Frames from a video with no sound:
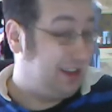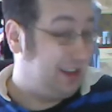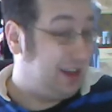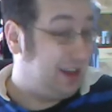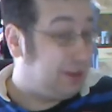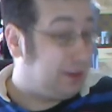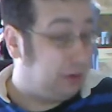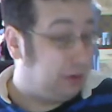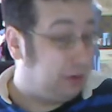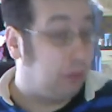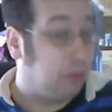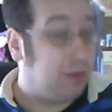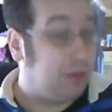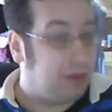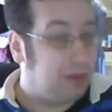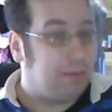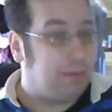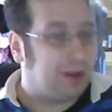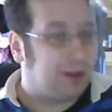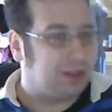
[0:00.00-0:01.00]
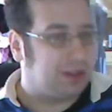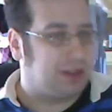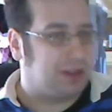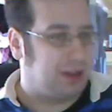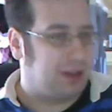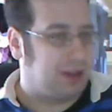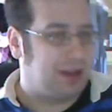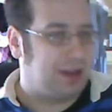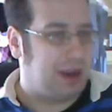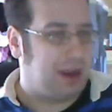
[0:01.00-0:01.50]
it's not really
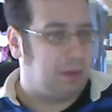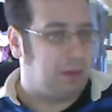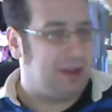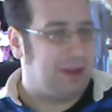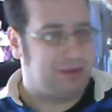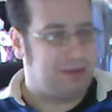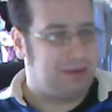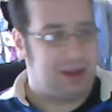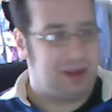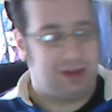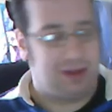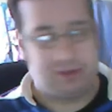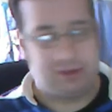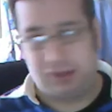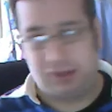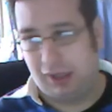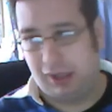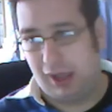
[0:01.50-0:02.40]
immaculate now, is it?